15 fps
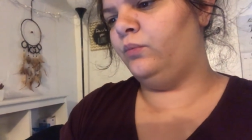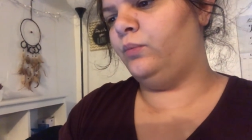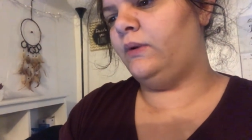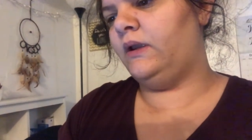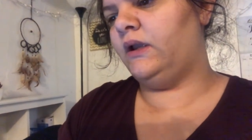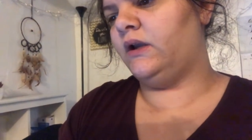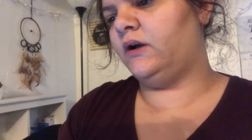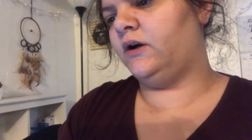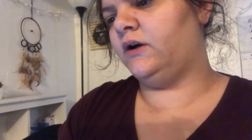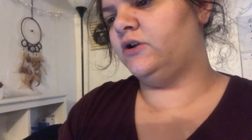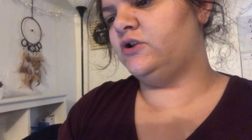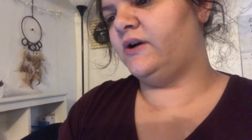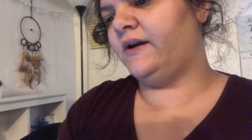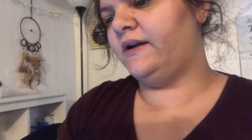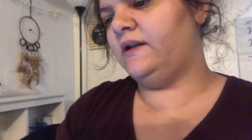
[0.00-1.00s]
We are
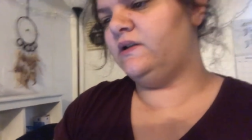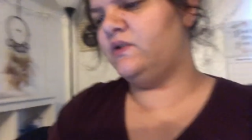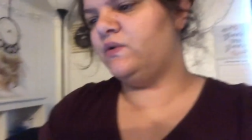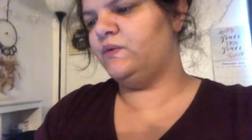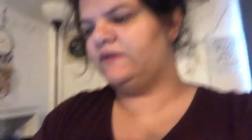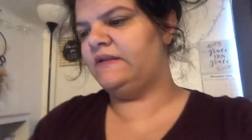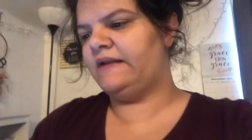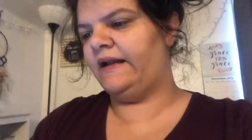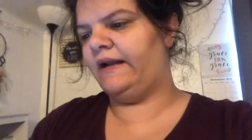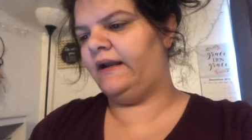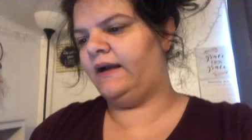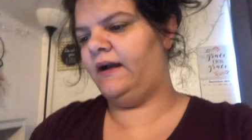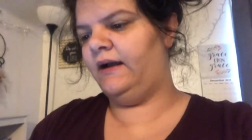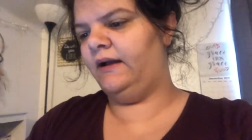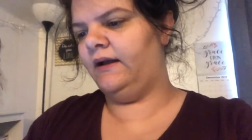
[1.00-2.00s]
trying to set it
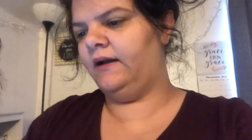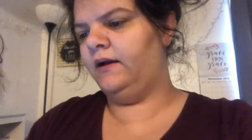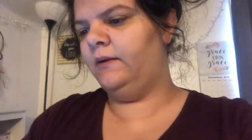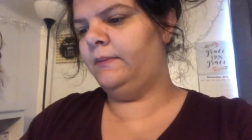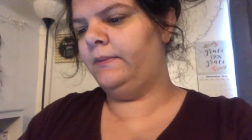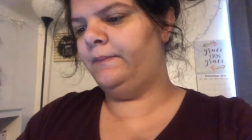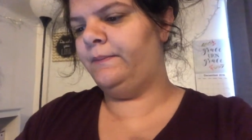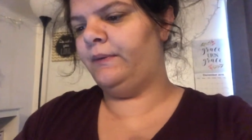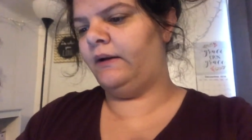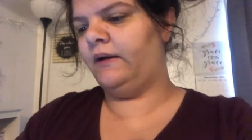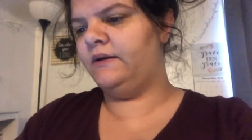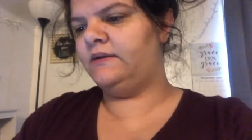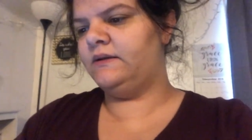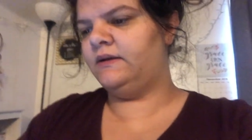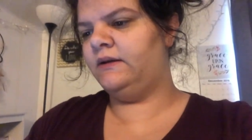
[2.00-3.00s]
up,
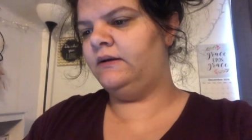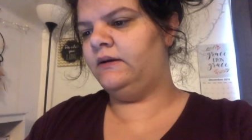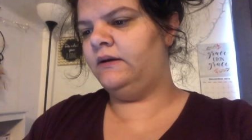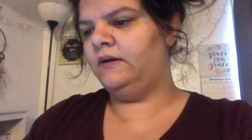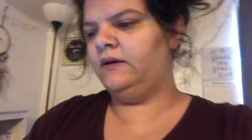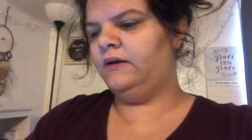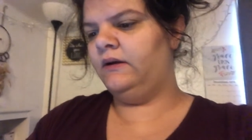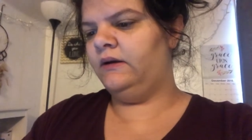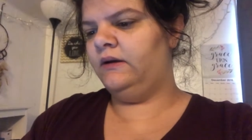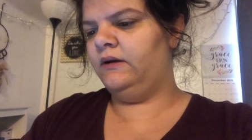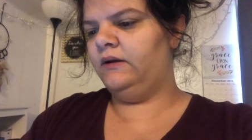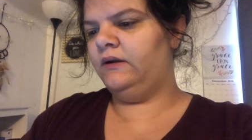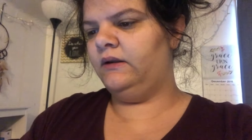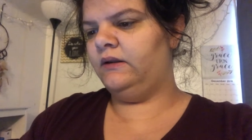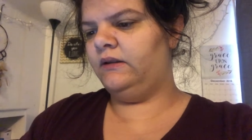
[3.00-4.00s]
but
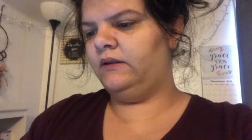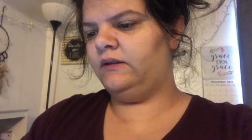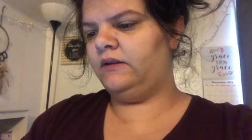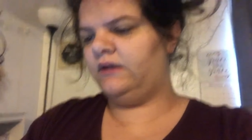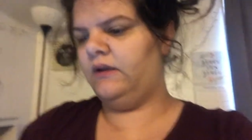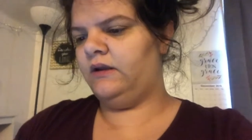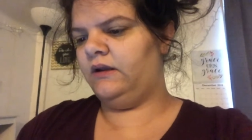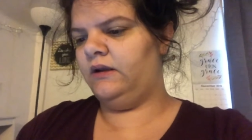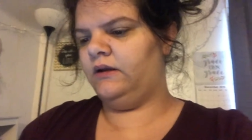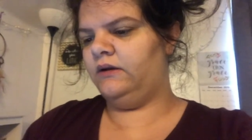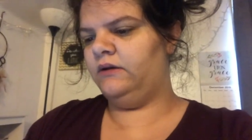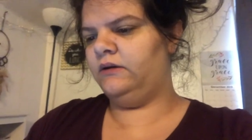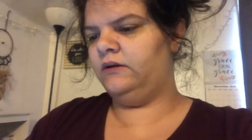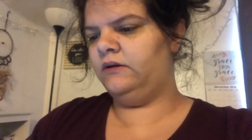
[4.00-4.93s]
the